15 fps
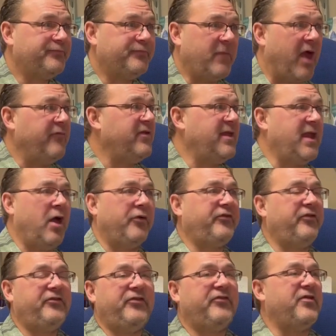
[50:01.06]
Everything else
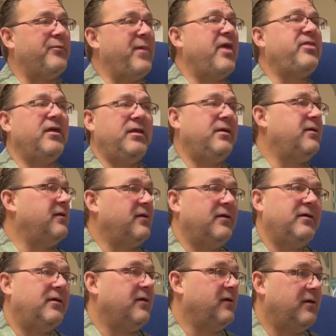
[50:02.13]
is just a method,
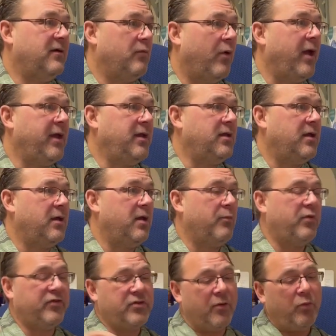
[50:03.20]
right?
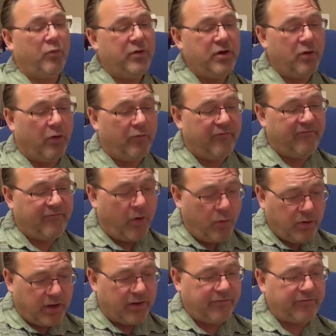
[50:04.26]
But the real
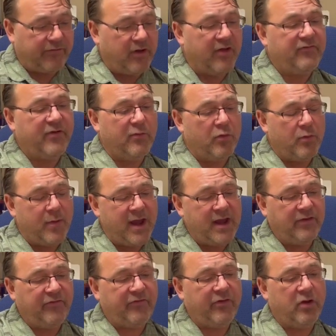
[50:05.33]
focus, if it
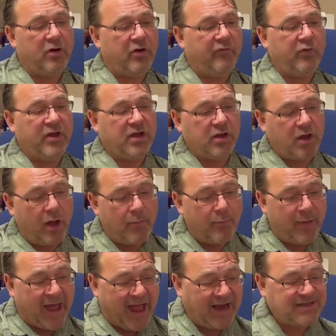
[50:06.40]
remains here, if we can come
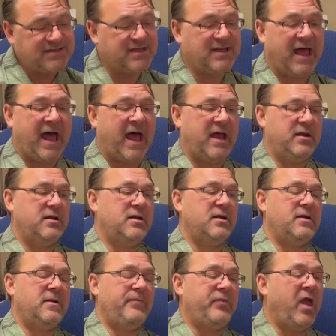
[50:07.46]
back to that,
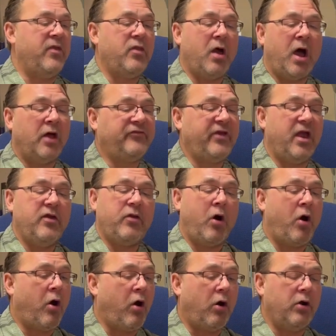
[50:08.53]
and I'll tell you, the
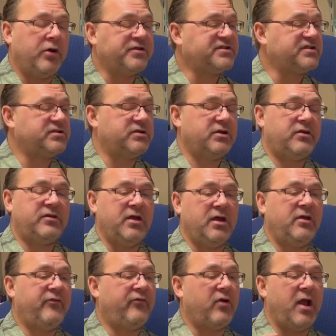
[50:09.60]
hardest
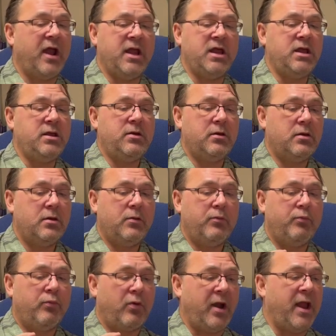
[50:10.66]
thing for any
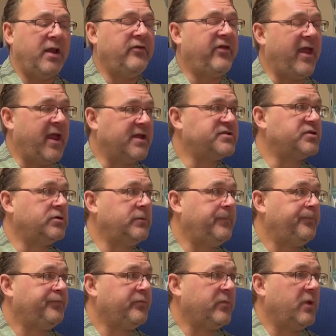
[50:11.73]
brand to answer
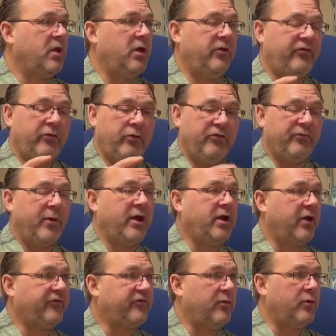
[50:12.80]
is who's my
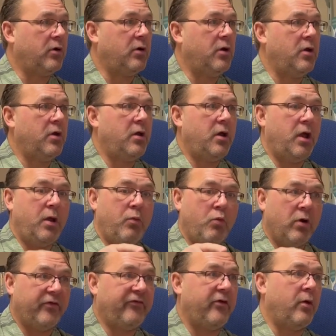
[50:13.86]
customer and
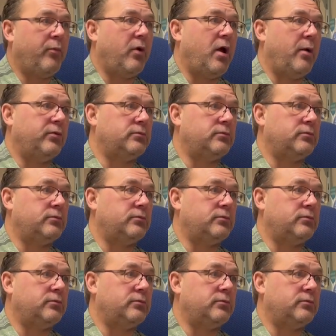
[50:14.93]
what's their problem.